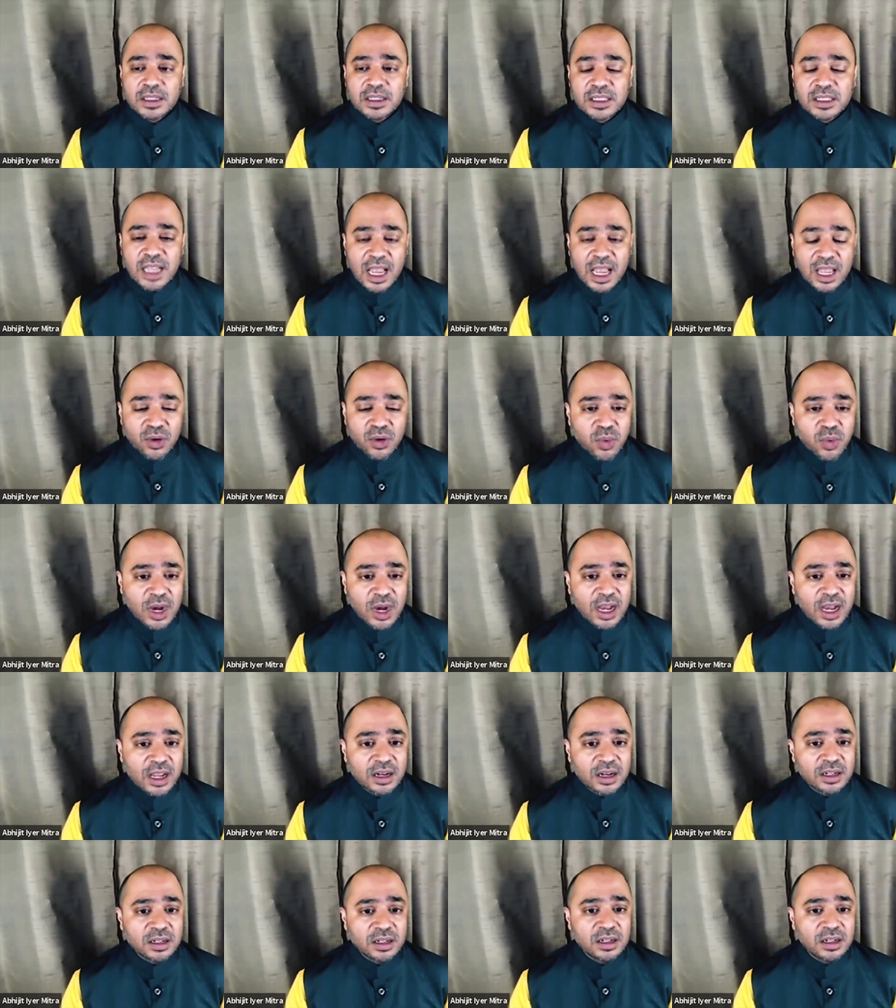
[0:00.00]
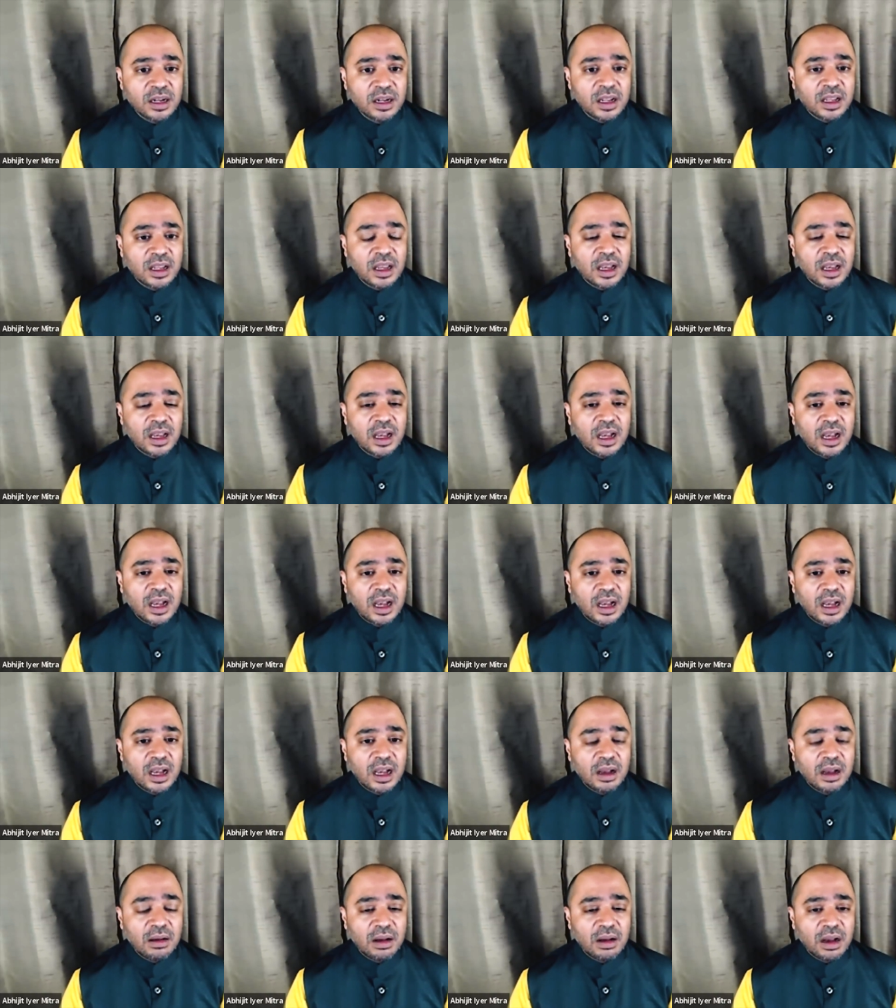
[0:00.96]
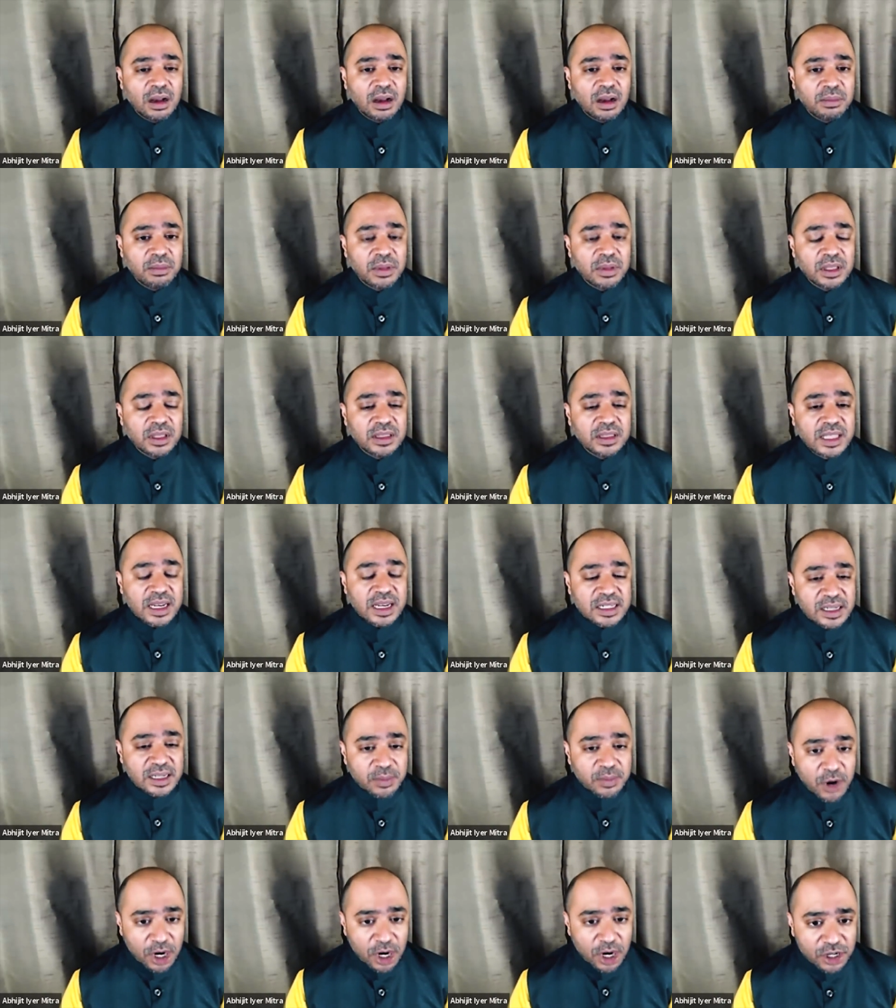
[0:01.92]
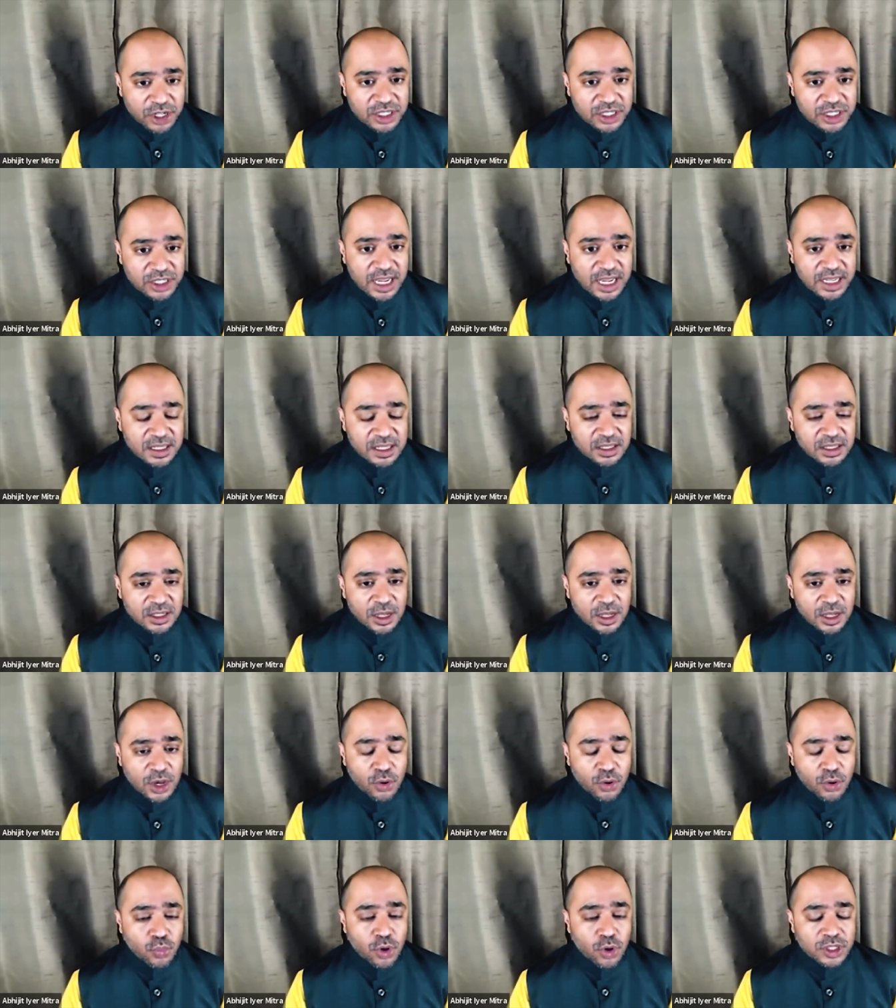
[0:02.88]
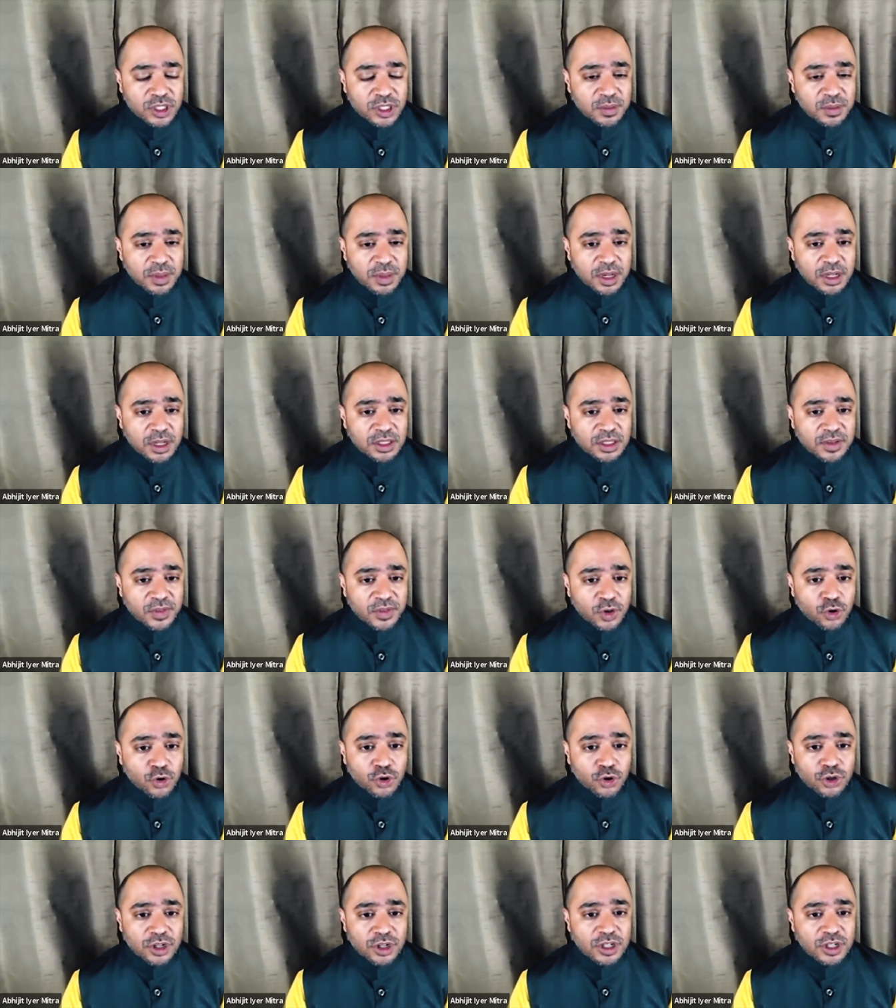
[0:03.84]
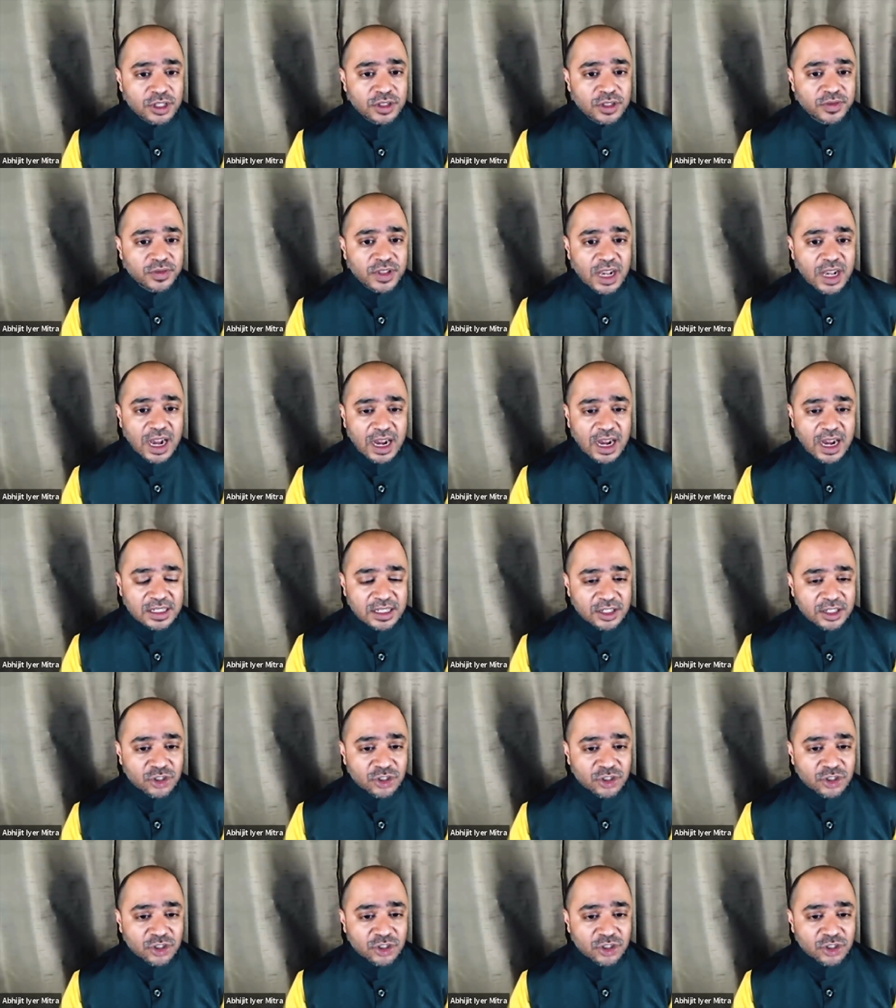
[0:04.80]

Taiwan, uh, uh, they democratized wasn't because of the goodness of the heart.